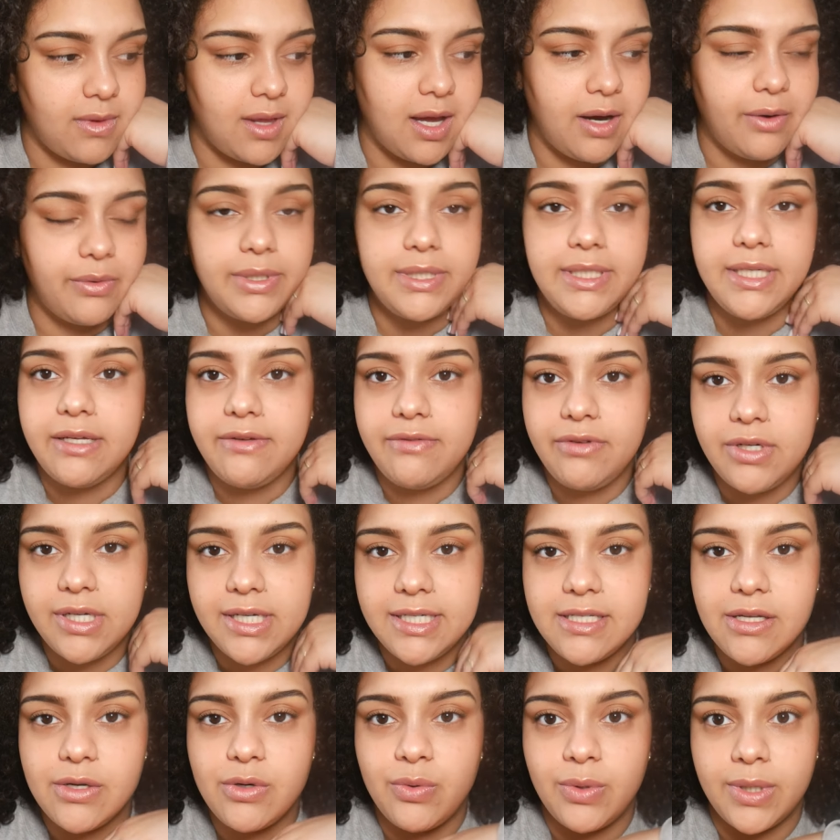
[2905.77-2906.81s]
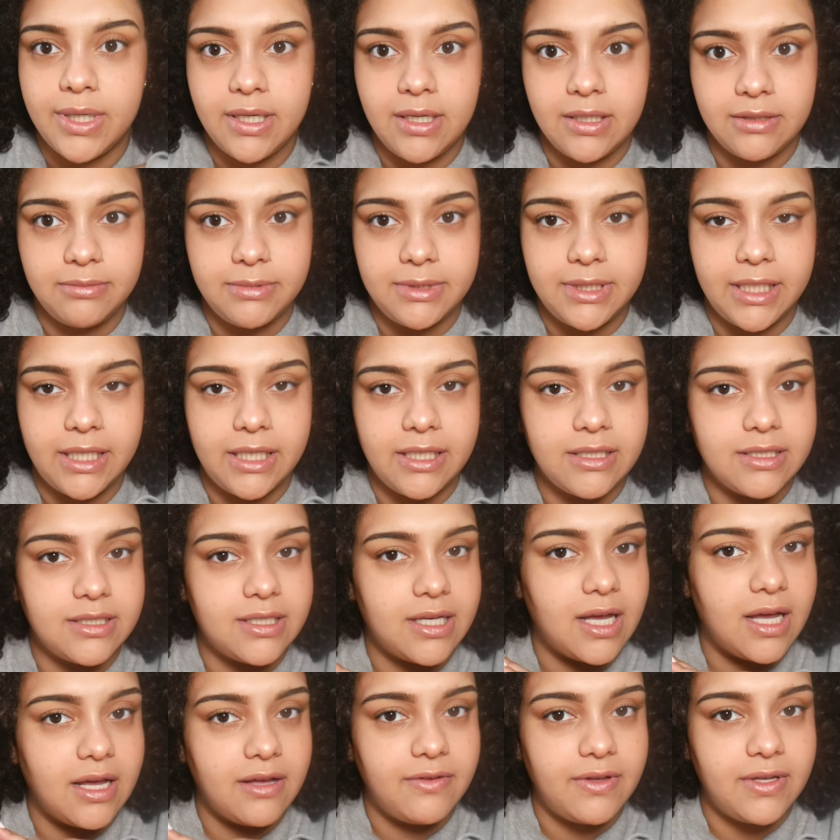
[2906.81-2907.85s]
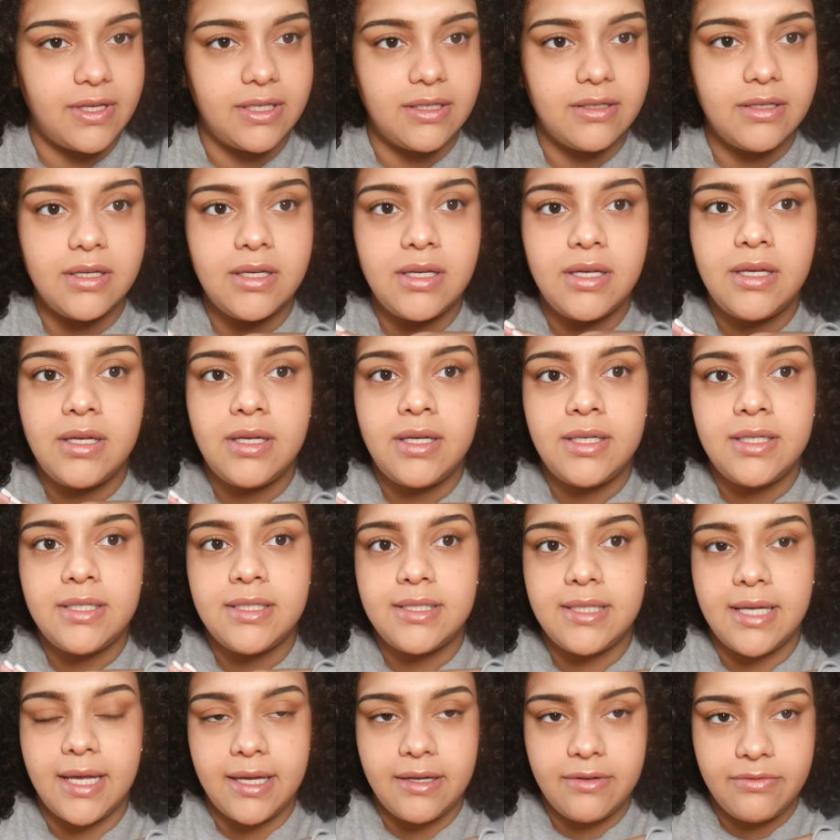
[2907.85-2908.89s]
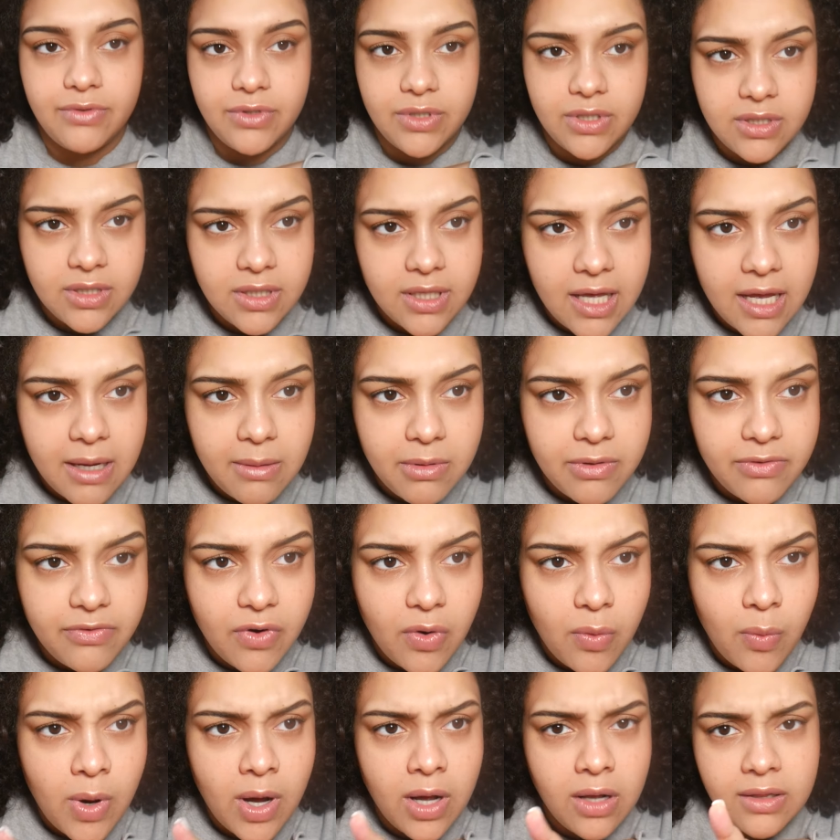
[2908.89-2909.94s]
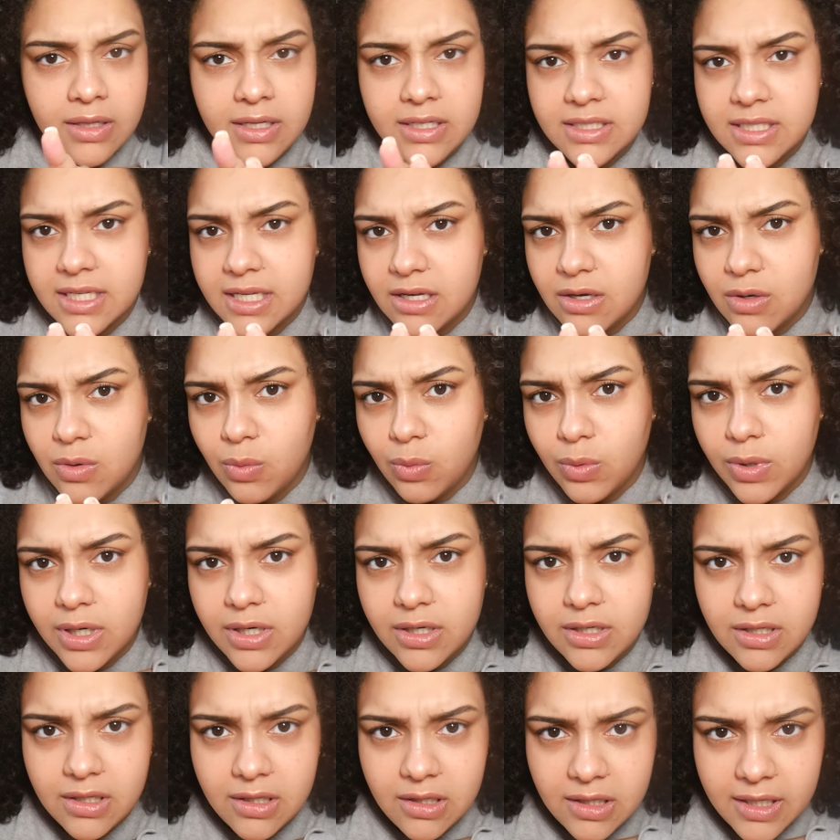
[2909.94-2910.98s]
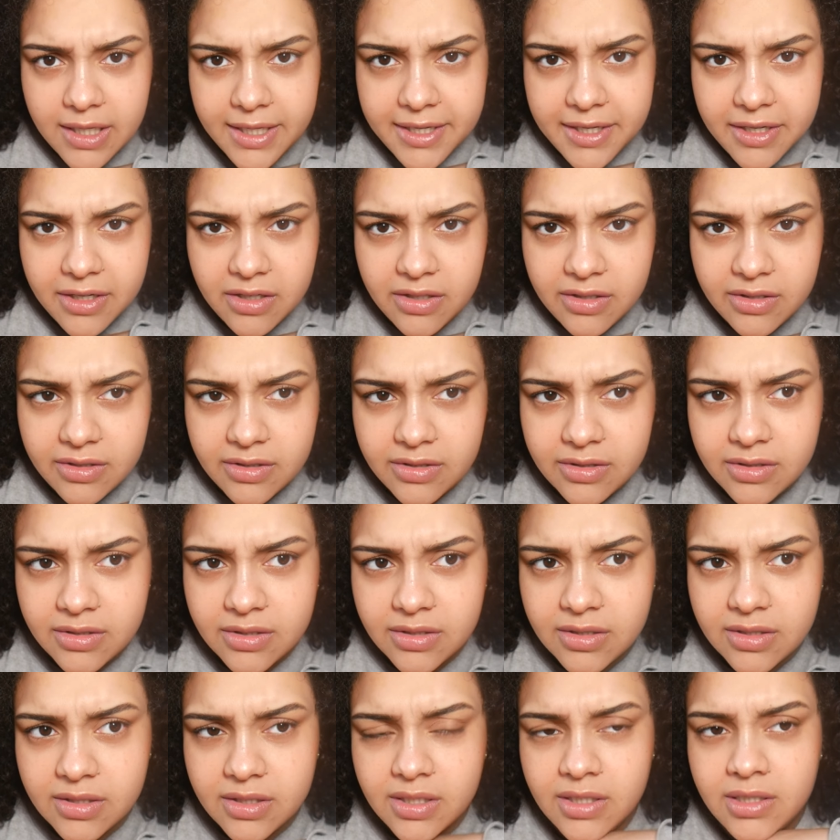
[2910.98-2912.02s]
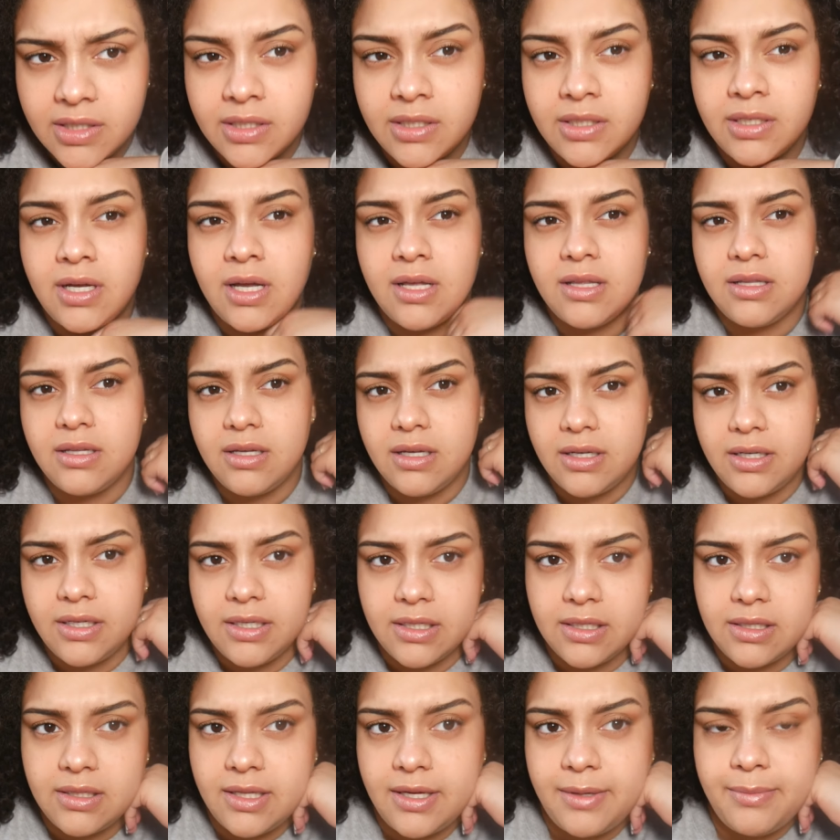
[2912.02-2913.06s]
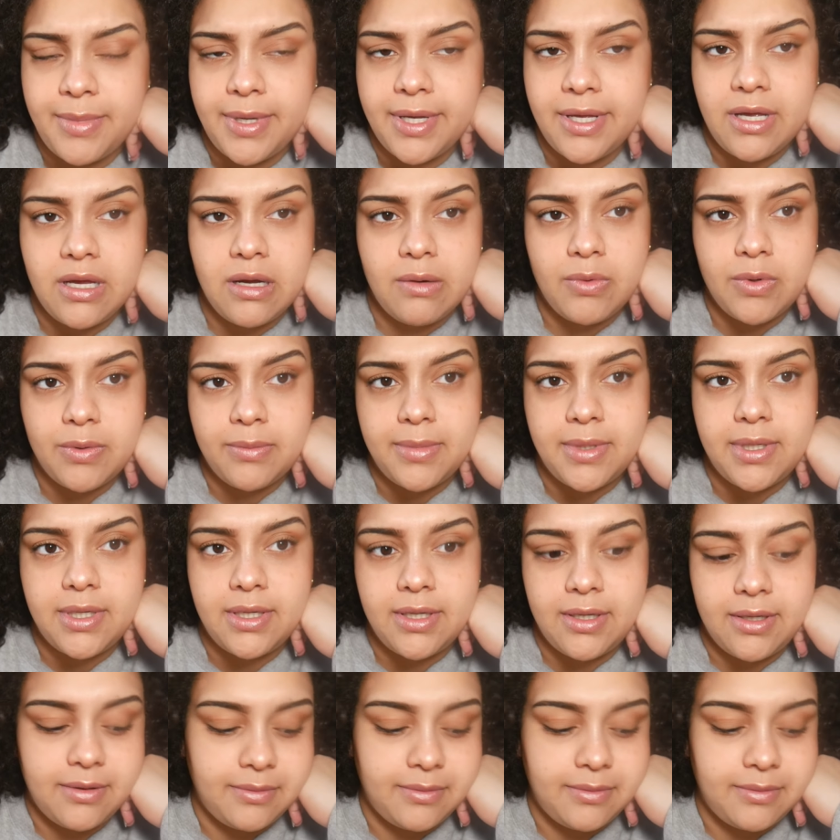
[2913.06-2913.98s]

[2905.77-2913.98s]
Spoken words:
I wanted to give you guys a quick update because I haven't sat in front of the camera for a while and there's like a weird glare. I think I need to clean my camera, but